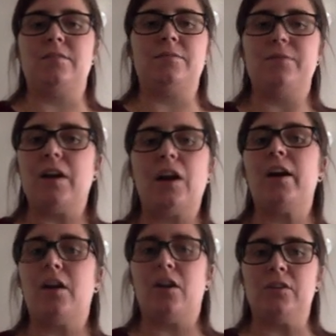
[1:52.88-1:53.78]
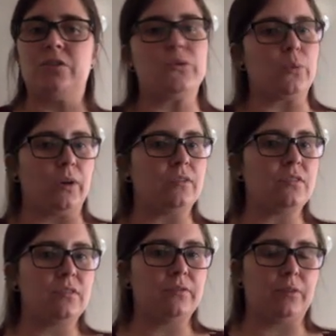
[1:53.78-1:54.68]
very hard to
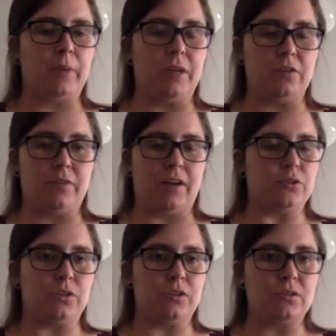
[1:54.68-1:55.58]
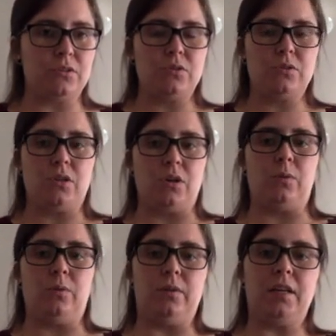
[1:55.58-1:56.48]
source for manufacturers.
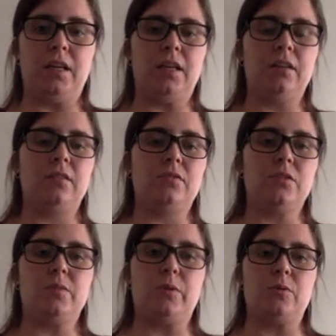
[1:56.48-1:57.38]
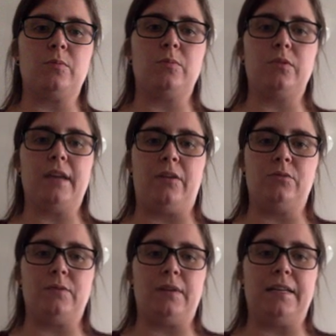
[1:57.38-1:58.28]
So getting disposable
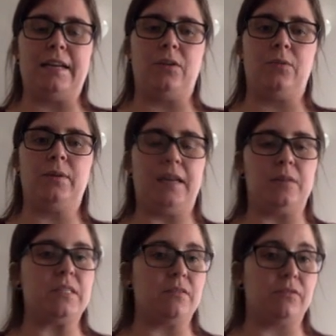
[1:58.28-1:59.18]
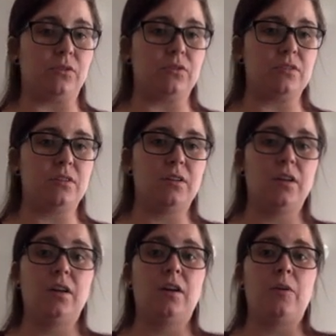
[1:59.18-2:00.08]
gowns right now can be difficult.
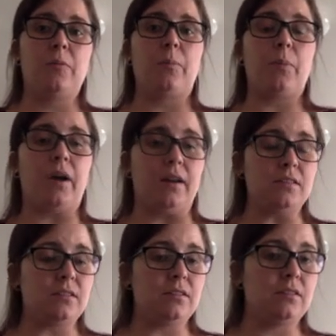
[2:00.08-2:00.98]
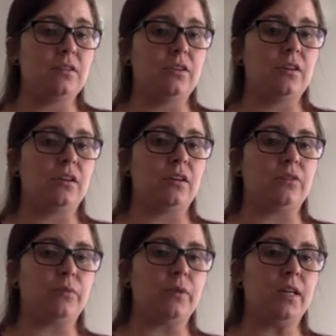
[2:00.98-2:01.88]
But if
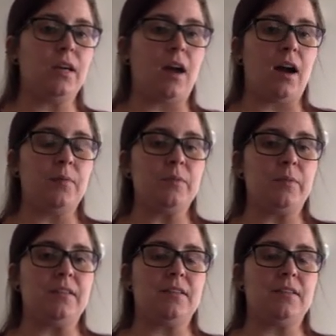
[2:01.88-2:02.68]
we optimize the